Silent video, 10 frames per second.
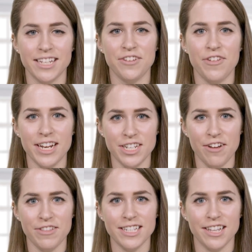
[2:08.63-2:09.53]
To finish
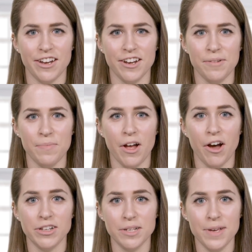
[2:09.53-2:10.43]
off this look, I'll
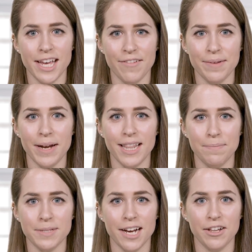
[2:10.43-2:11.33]
also be giving my
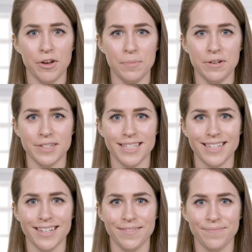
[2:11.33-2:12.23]
lips a glow
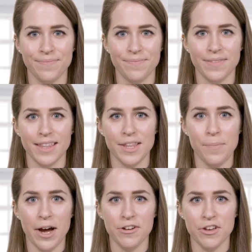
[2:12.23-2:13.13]
boost. The
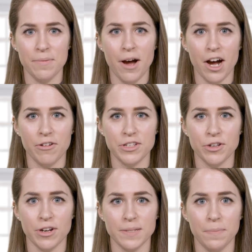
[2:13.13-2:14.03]
Biotherm
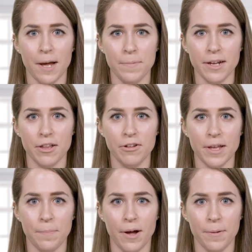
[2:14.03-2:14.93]
Aquasource Plump and Glow
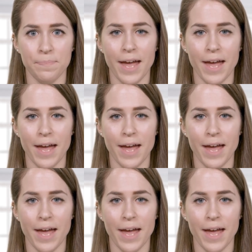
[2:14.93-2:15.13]
Lip Balm